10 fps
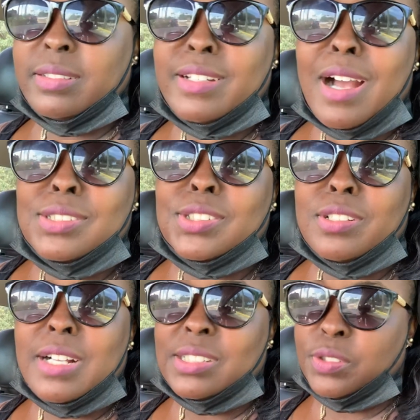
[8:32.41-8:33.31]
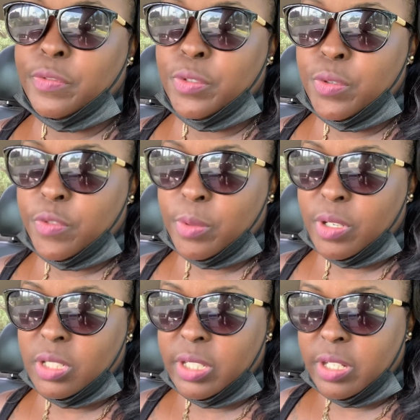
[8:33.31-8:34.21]
Y'all still got some food from
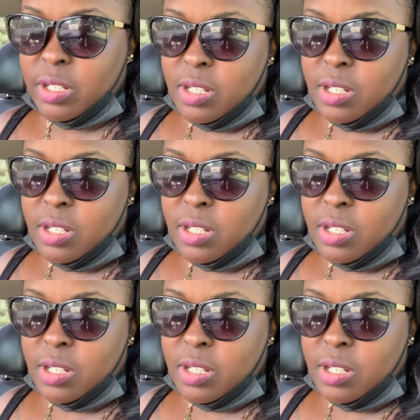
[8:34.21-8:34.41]
earlier.